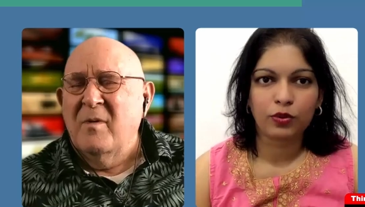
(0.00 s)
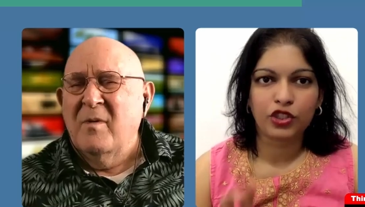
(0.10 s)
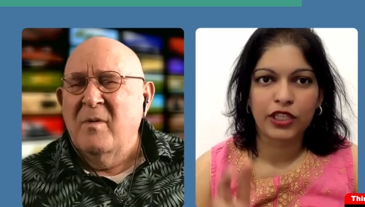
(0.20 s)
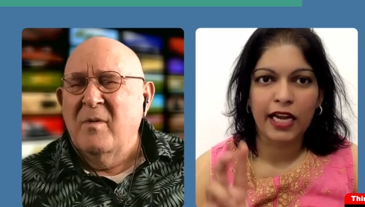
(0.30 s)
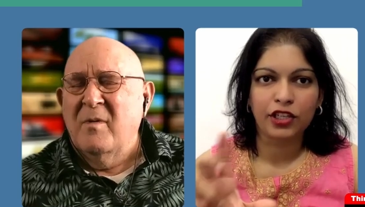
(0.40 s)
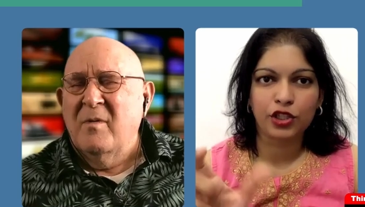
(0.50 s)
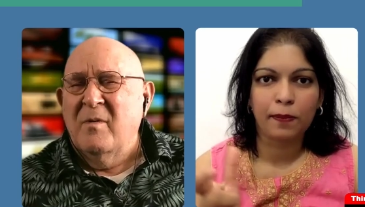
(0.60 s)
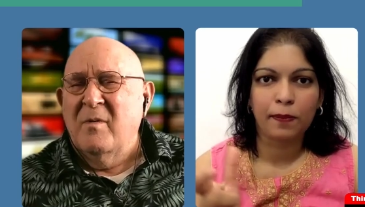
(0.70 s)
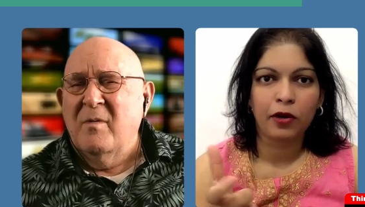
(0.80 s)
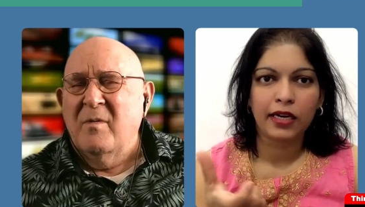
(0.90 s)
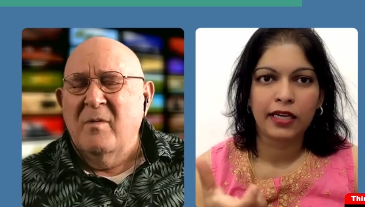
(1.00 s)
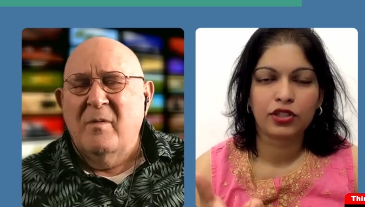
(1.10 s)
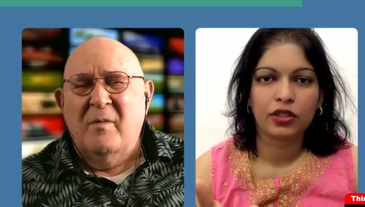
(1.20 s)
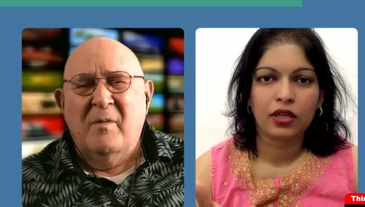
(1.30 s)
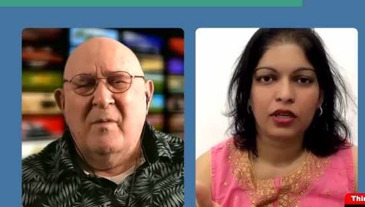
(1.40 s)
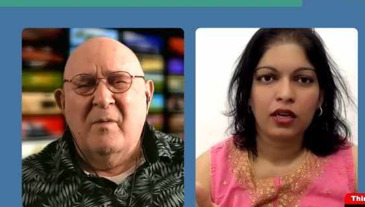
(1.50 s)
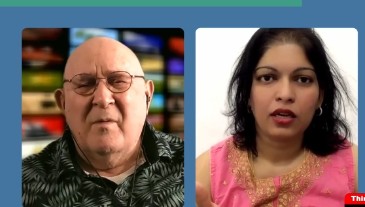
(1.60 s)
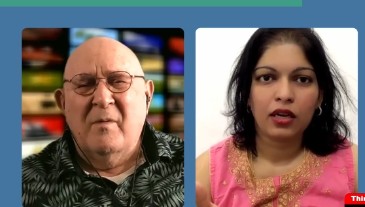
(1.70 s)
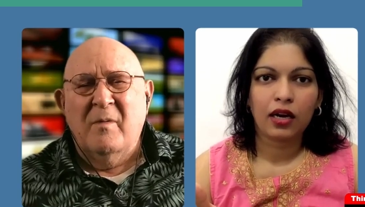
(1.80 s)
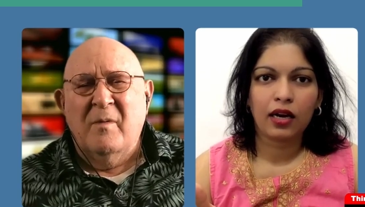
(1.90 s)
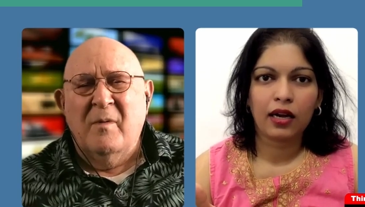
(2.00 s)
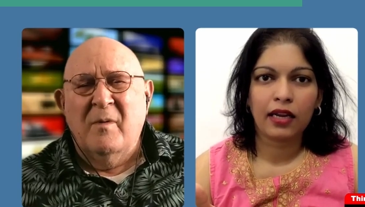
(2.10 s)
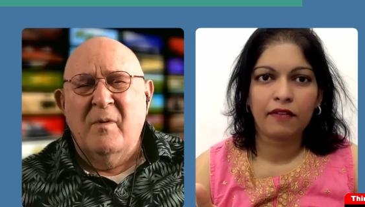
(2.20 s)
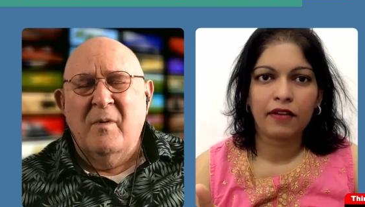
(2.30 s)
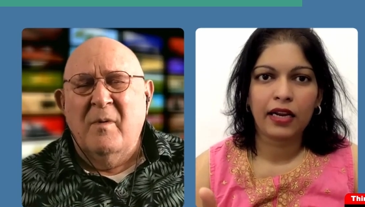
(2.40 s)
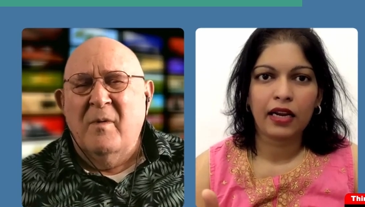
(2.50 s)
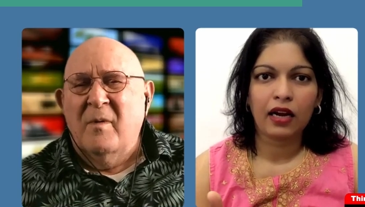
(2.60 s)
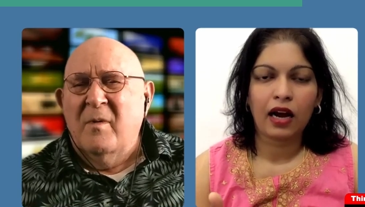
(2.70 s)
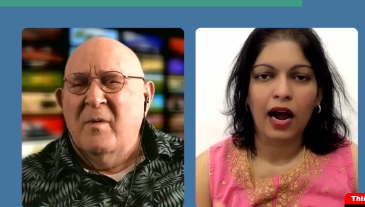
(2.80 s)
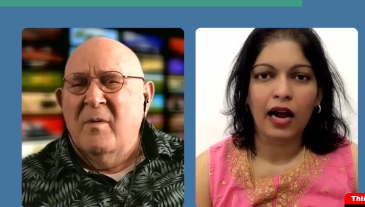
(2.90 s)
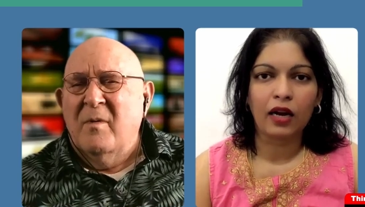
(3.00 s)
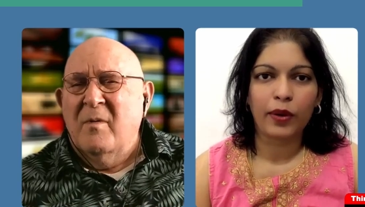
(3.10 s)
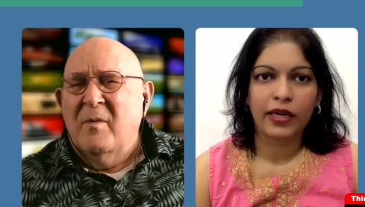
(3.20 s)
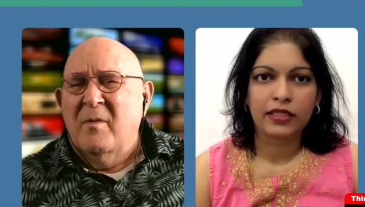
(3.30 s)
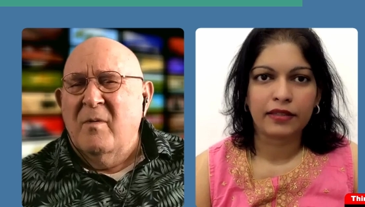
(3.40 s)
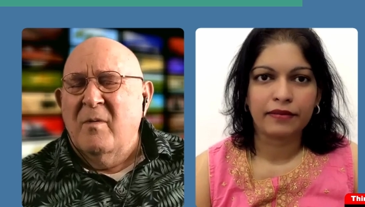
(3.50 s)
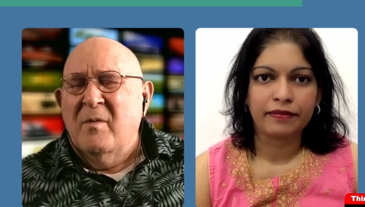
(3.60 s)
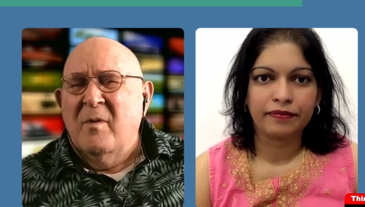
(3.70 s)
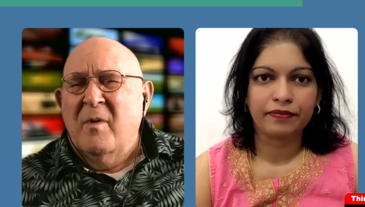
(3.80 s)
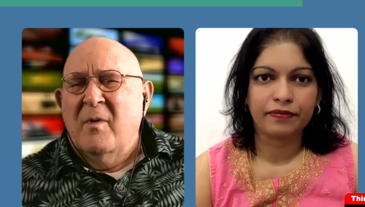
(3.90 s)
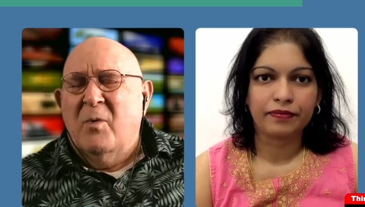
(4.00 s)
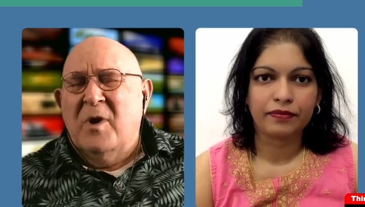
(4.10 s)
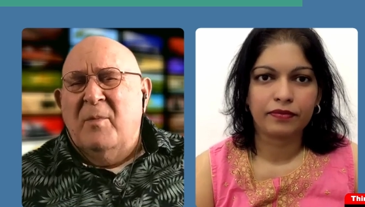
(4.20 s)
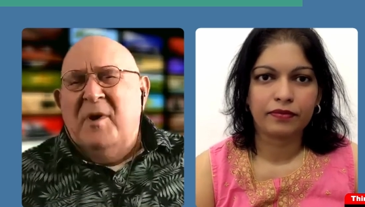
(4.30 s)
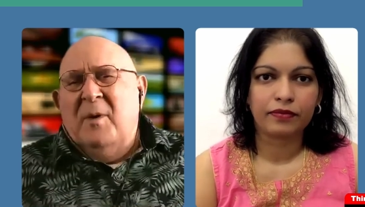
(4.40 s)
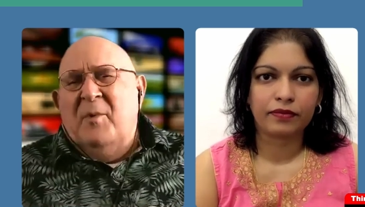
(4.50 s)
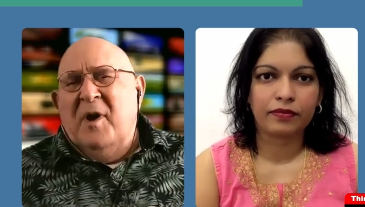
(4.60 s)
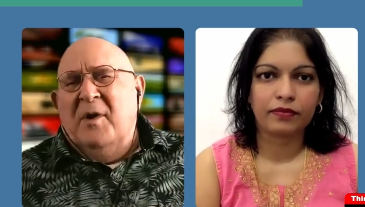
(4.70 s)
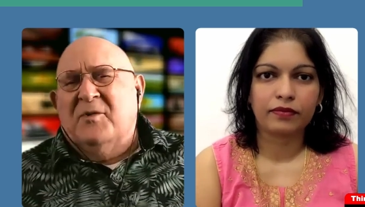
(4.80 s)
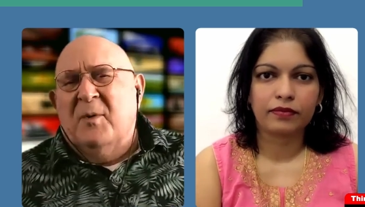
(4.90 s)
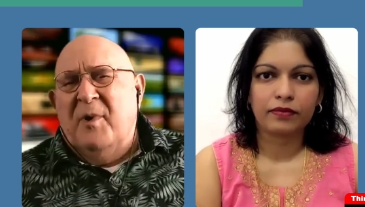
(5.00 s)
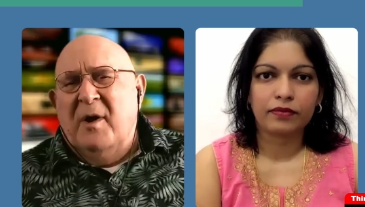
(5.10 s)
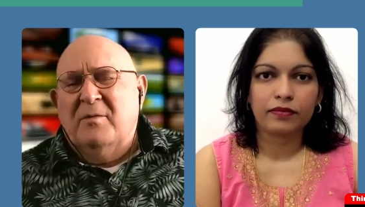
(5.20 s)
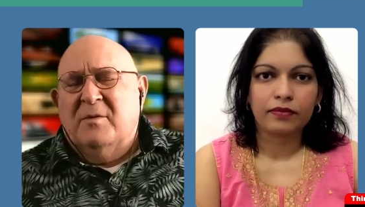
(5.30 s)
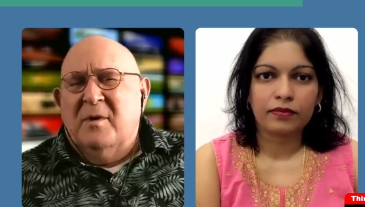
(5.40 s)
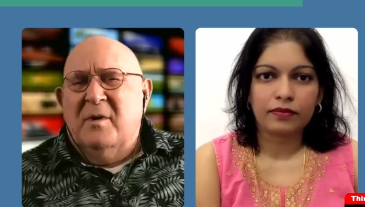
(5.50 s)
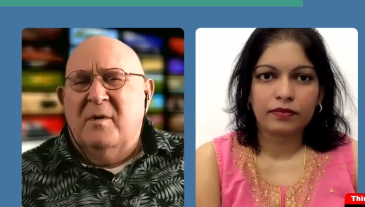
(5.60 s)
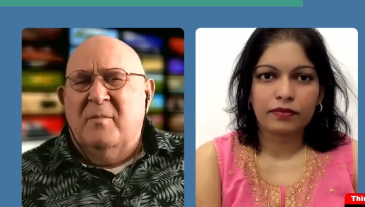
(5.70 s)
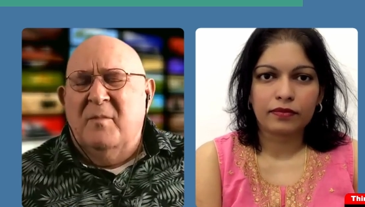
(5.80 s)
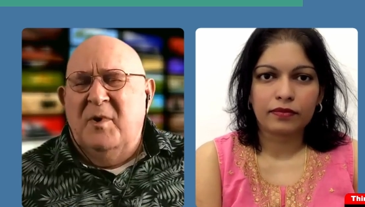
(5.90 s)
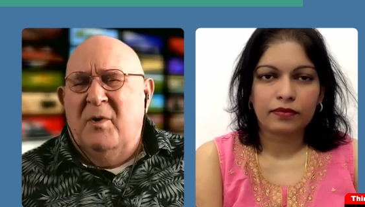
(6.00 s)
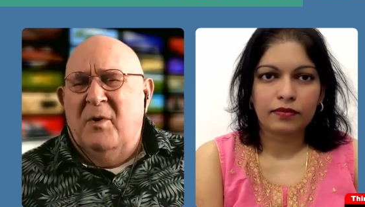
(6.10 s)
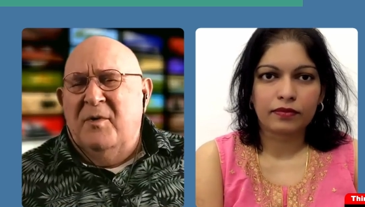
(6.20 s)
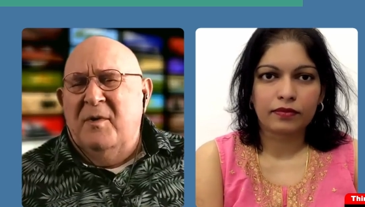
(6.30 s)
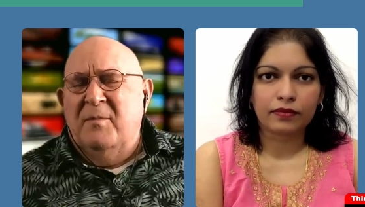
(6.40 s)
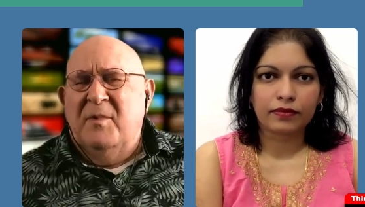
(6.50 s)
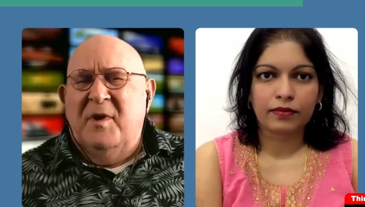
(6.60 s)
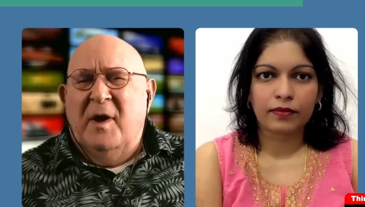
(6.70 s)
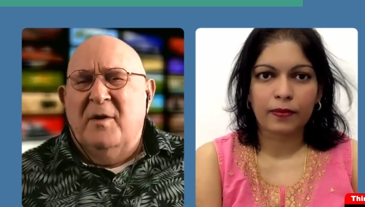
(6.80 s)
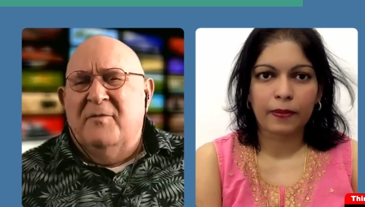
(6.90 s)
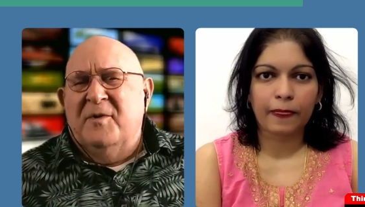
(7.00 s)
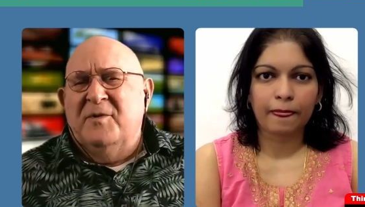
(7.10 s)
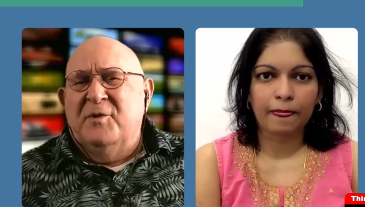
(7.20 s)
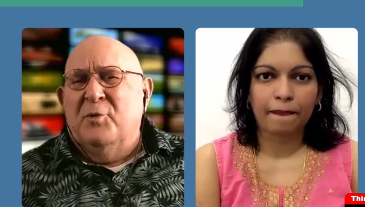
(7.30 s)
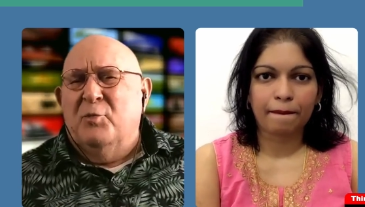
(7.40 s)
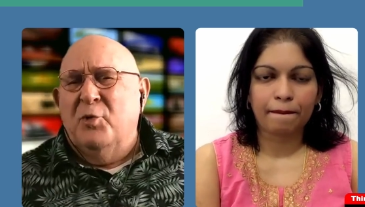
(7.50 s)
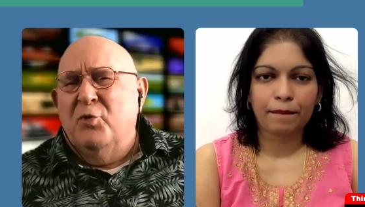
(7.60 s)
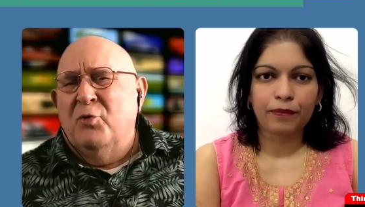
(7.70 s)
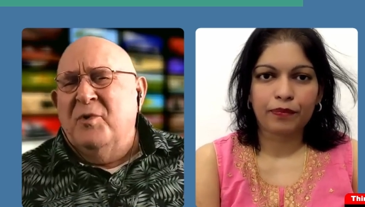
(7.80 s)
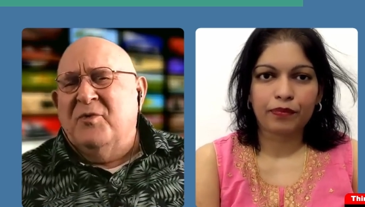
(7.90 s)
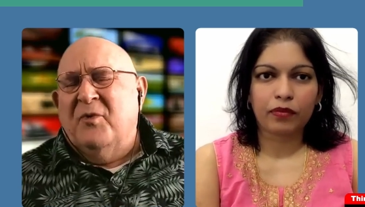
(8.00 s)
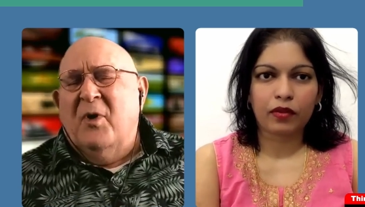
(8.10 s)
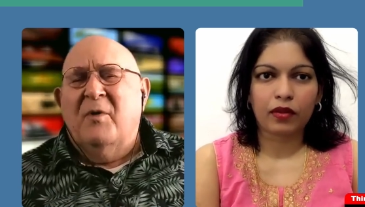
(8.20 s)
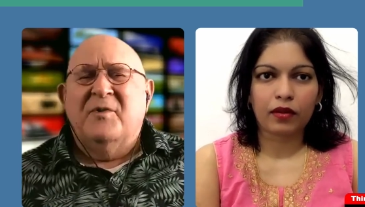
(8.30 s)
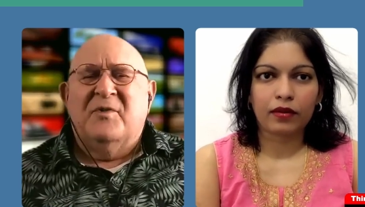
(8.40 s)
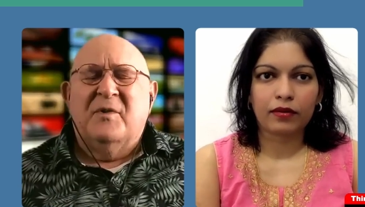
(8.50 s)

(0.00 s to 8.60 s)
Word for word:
Speaker 1: would change geopolitics uh, in a very hard way.
Speaker 2: Well, let me let me ask about um, you know the the elephant in the room as far